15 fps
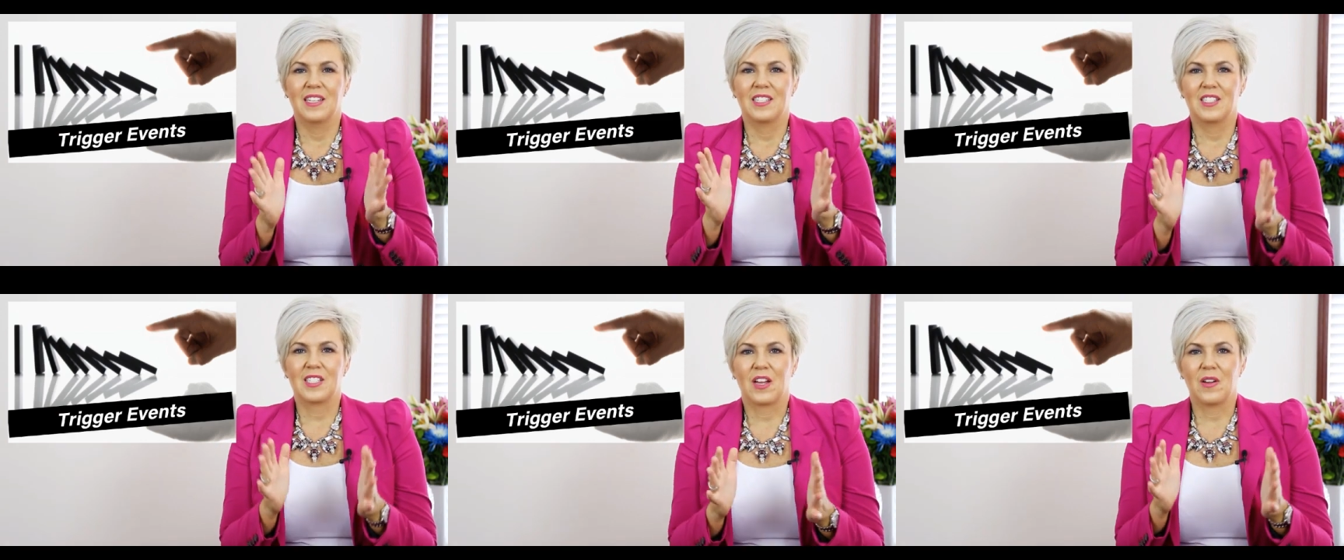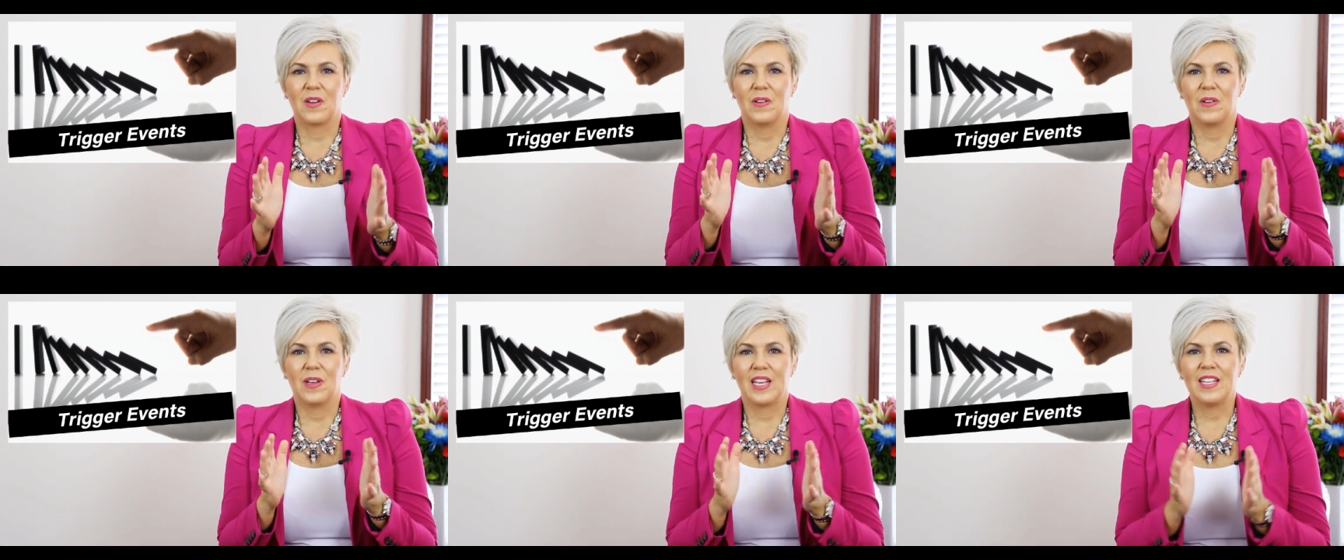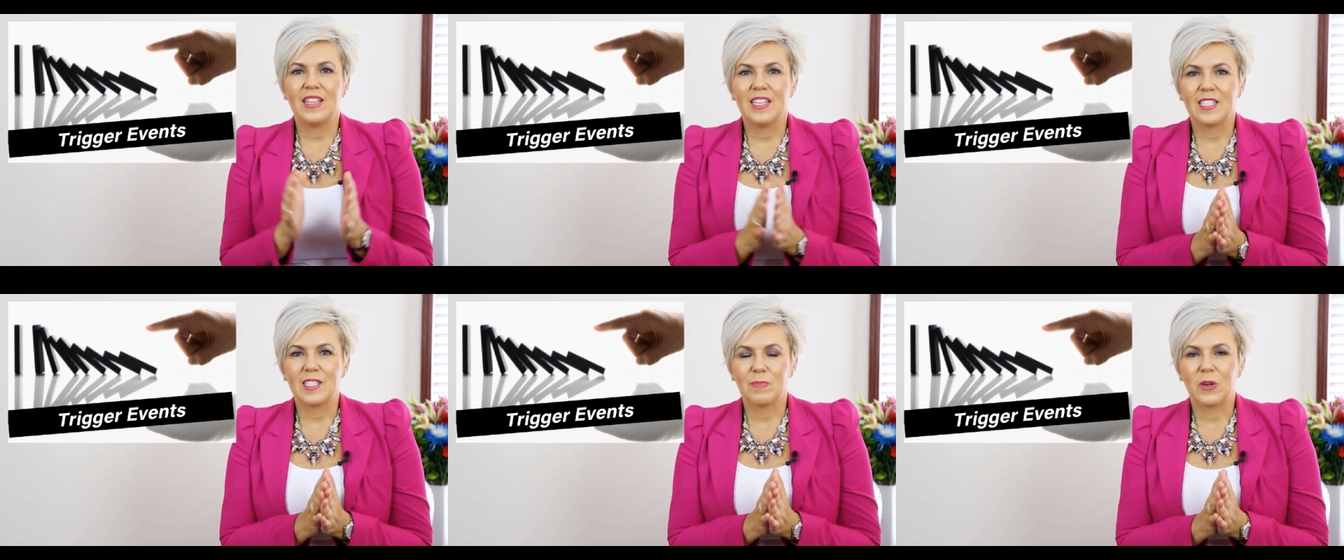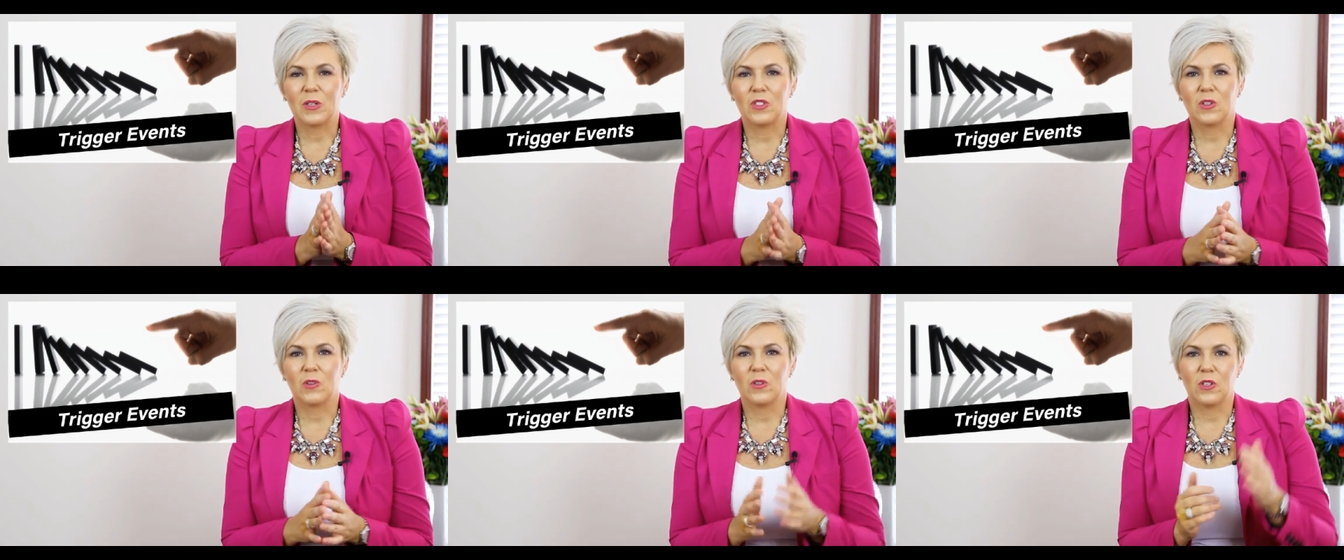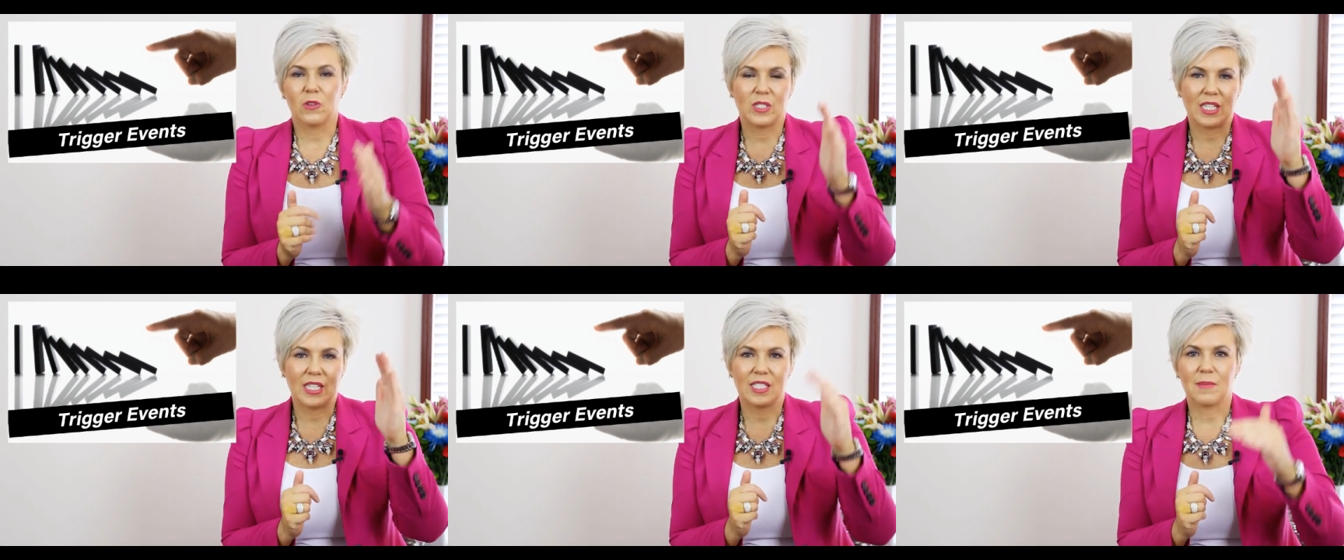So in this module, you'll
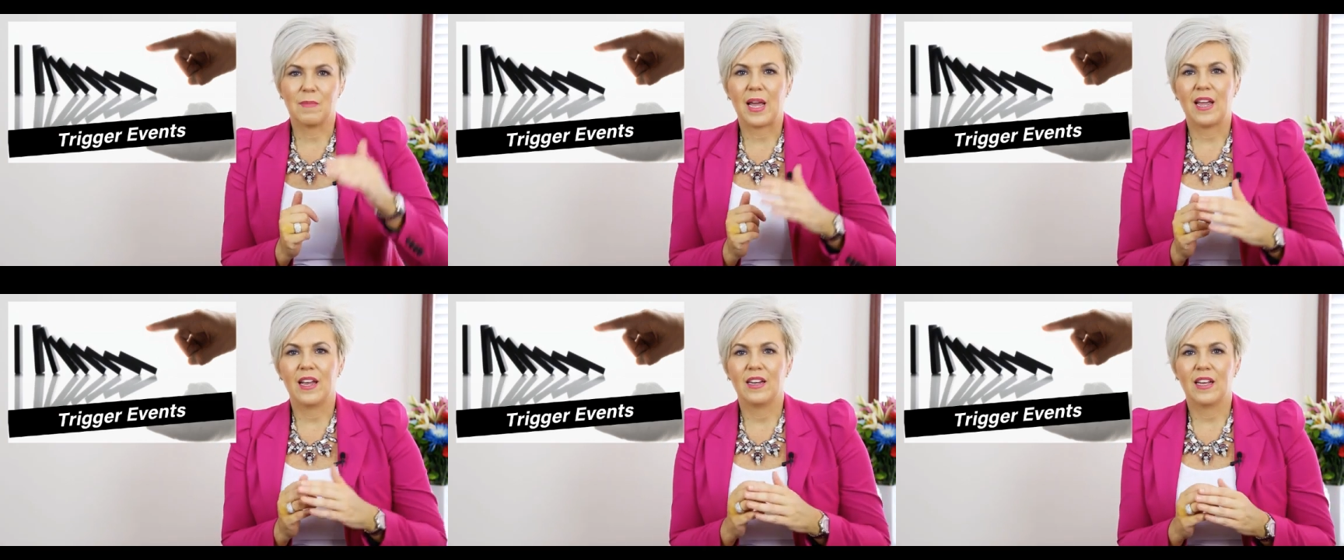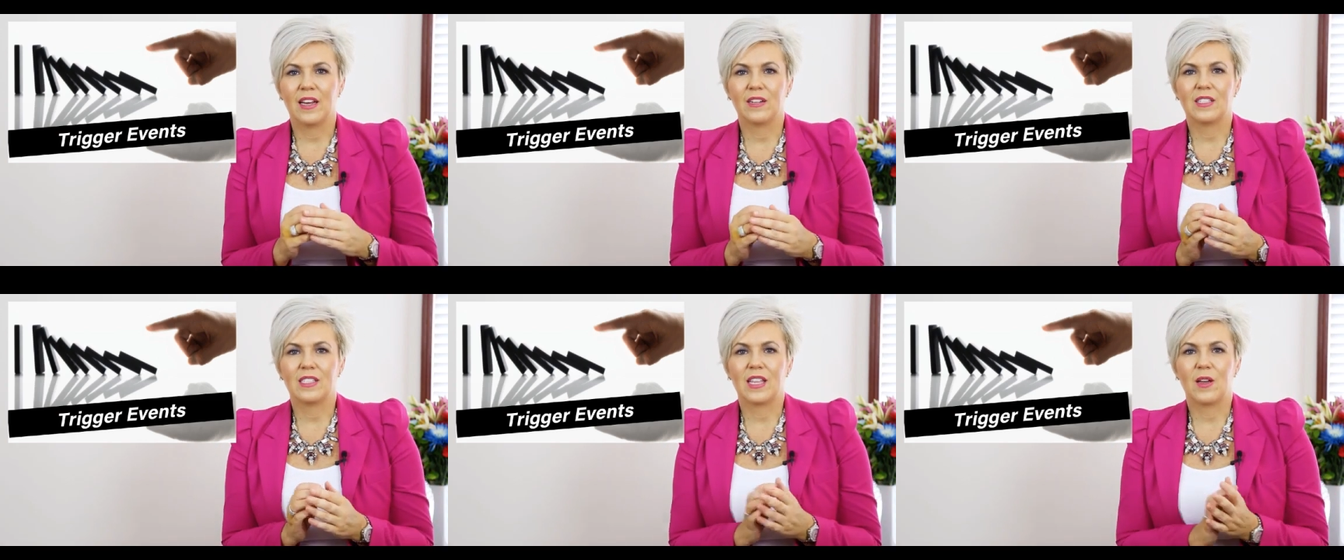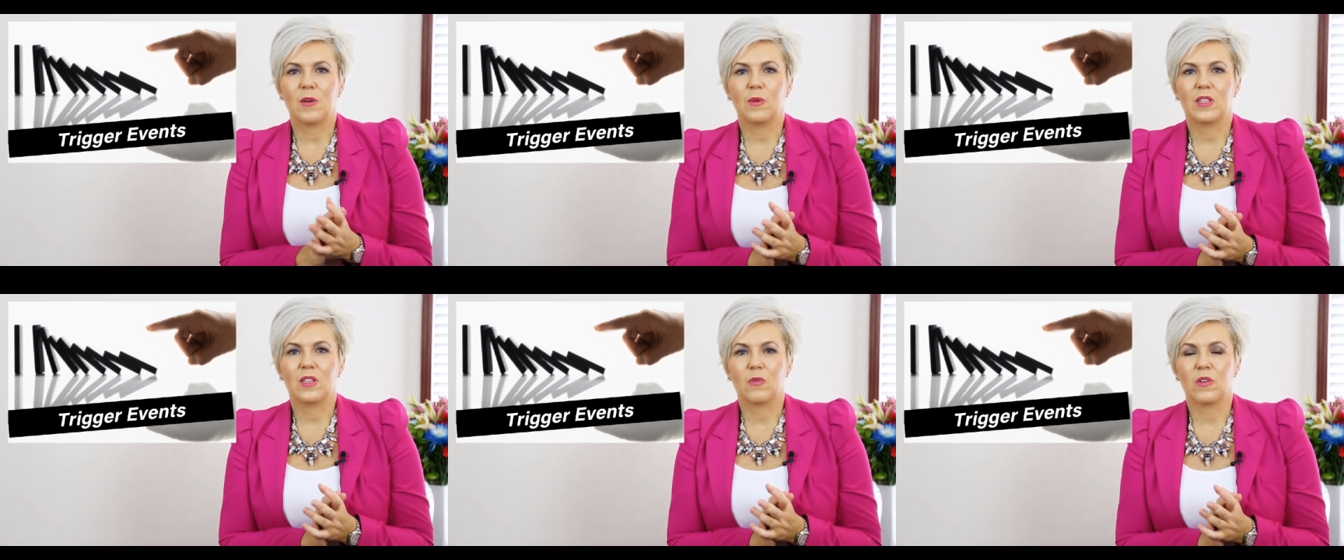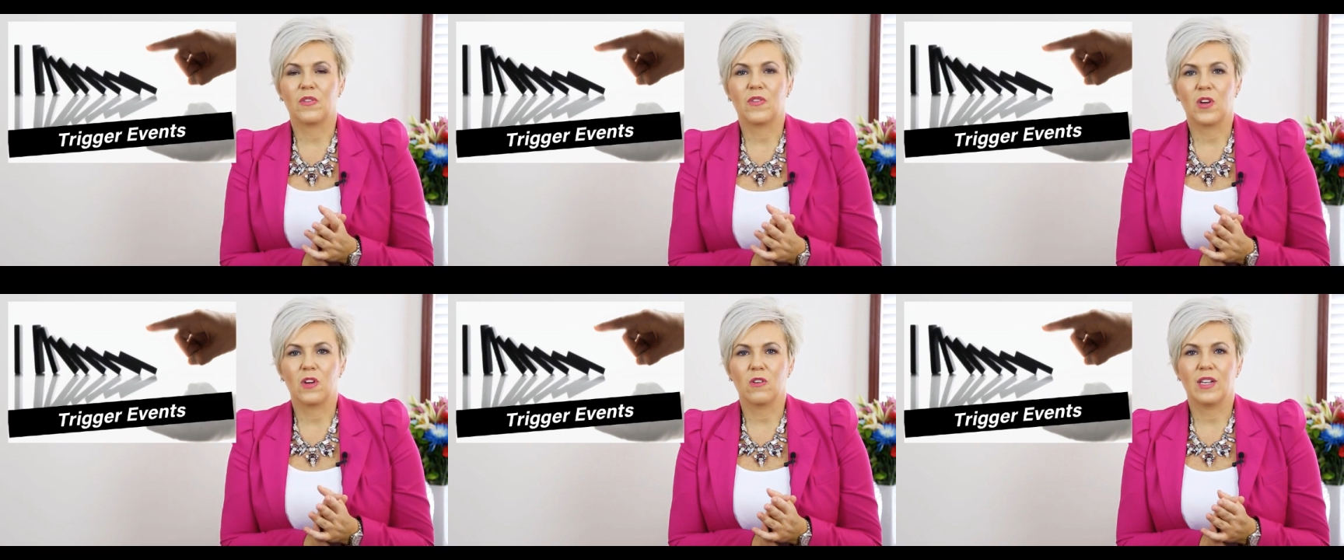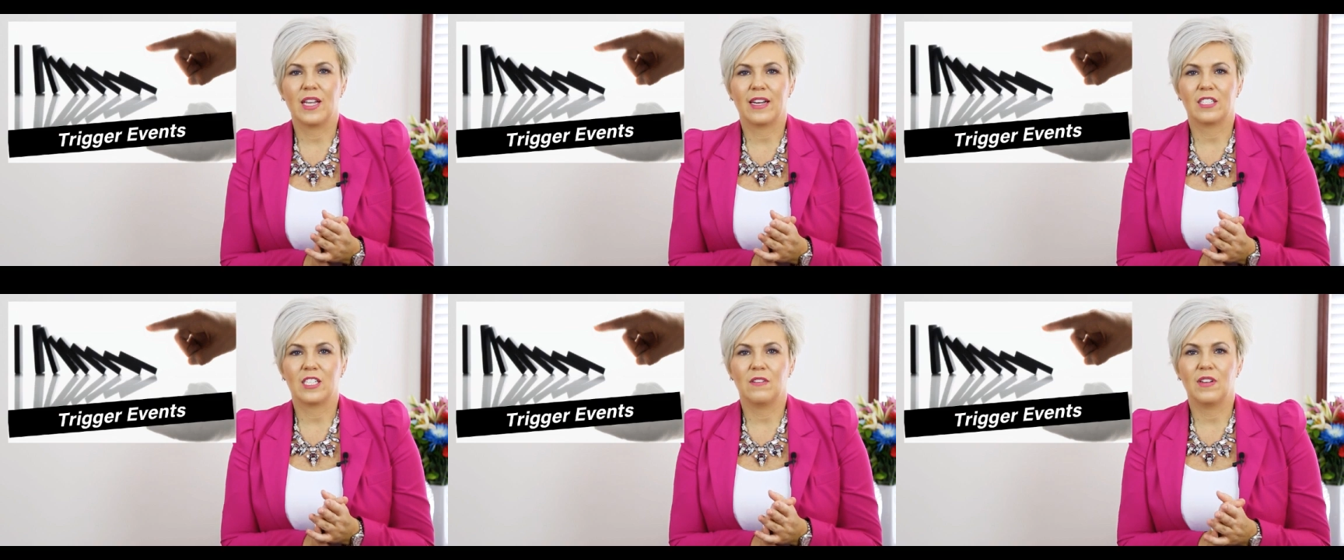see some handouts there with the referral
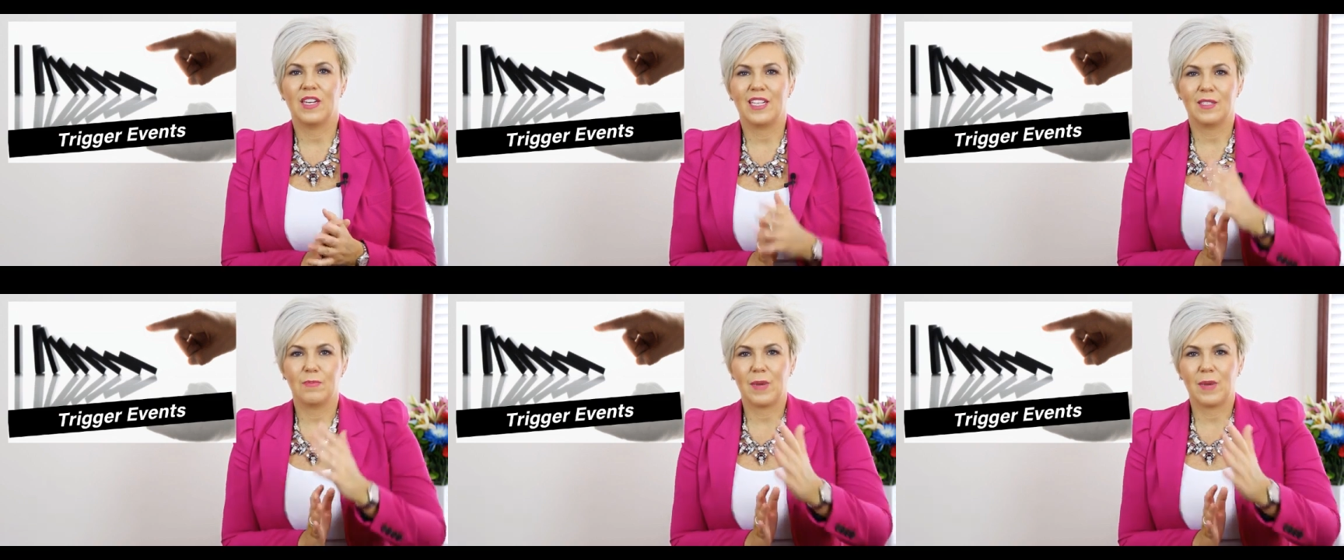activities.